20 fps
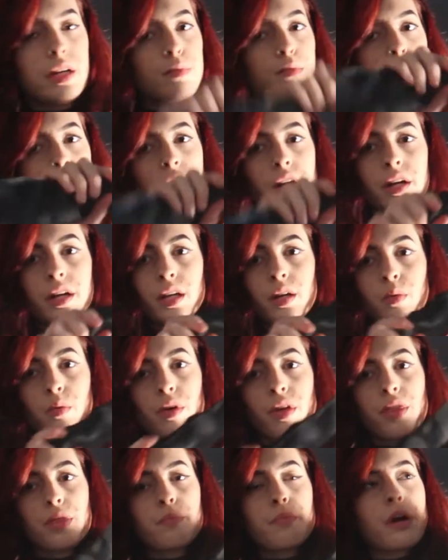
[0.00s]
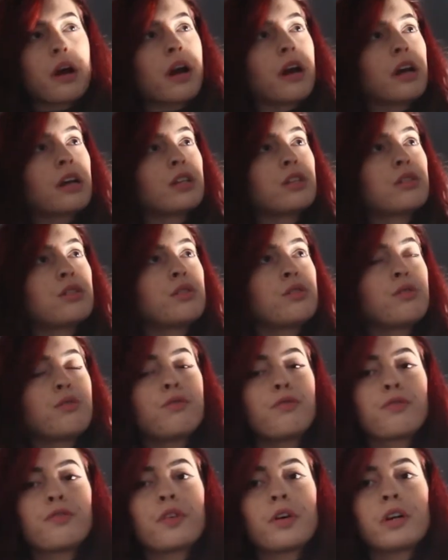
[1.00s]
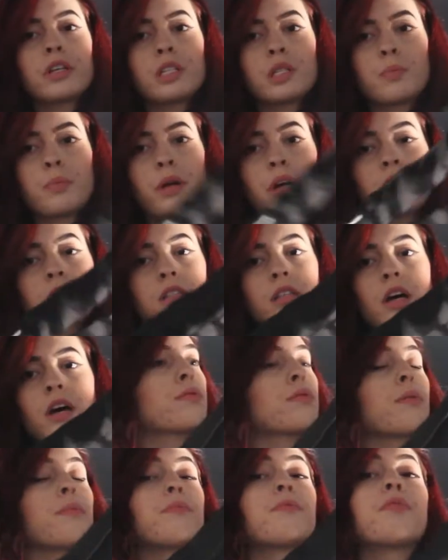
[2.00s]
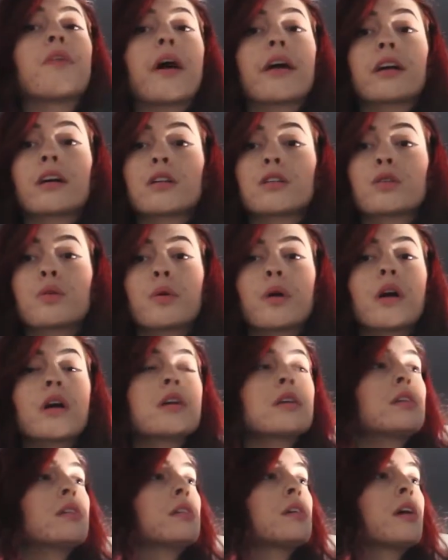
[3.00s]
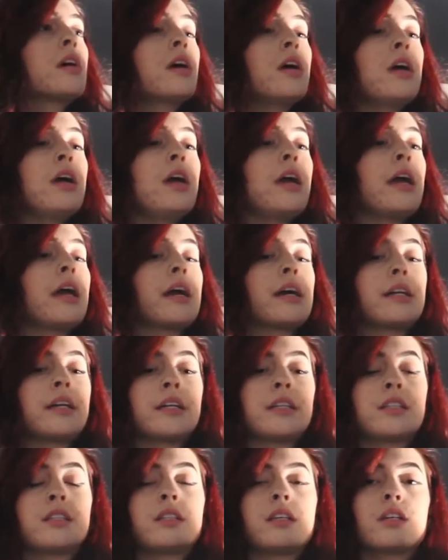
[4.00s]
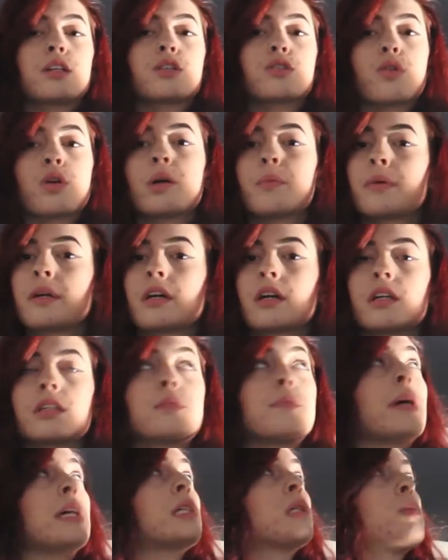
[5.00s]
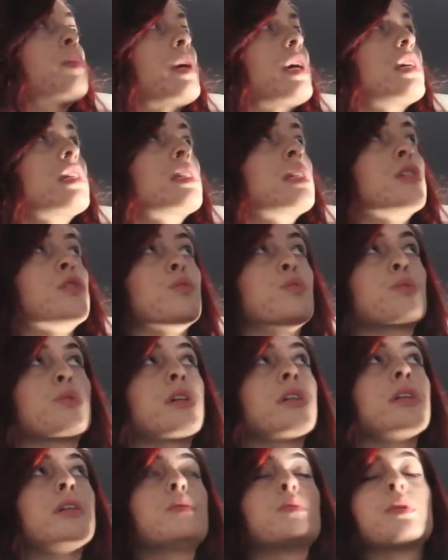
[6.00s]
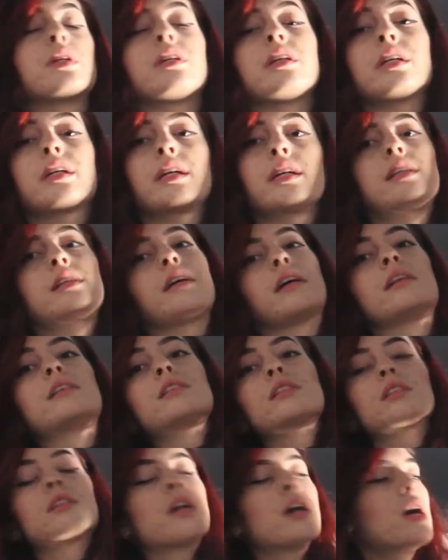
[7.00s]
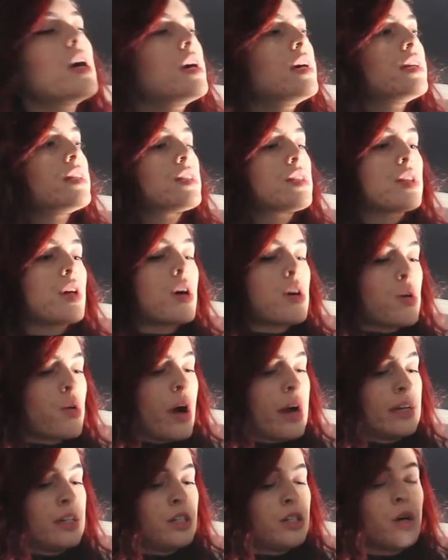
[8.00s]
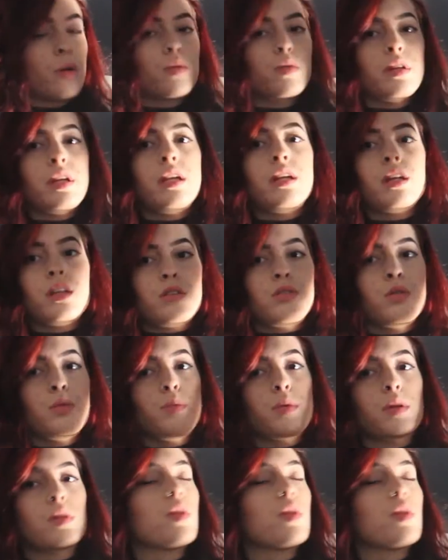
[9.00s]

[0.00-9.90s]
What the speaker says: am starting with my 2-foot span set from Fire Toys, and it's this short because my space is really condensed, so I don't need a super